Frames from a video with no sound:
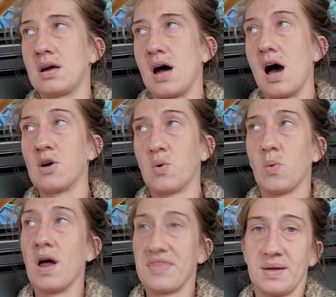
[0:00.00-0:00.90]
I don't
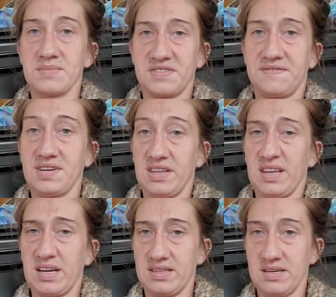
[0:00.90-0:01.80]
want them to feel
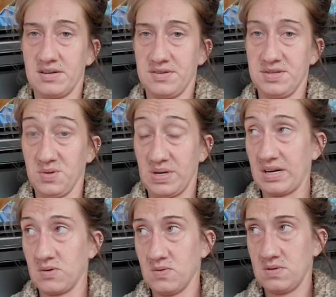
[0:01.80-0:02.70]
like they're
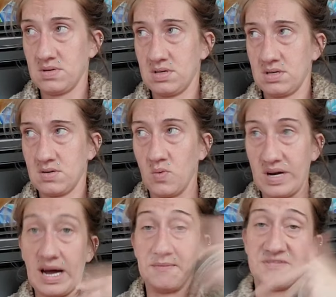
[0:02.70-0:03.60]
doing what
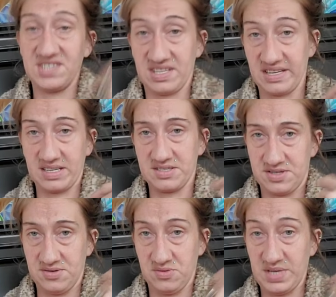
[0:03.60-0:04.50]
I'm feeling
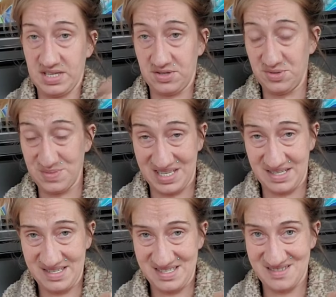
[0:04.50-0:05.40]
to me,
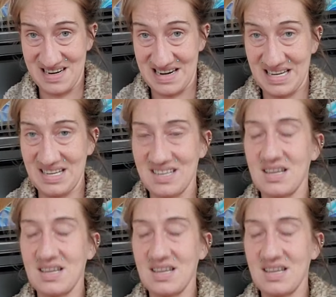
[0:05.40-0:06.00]
right?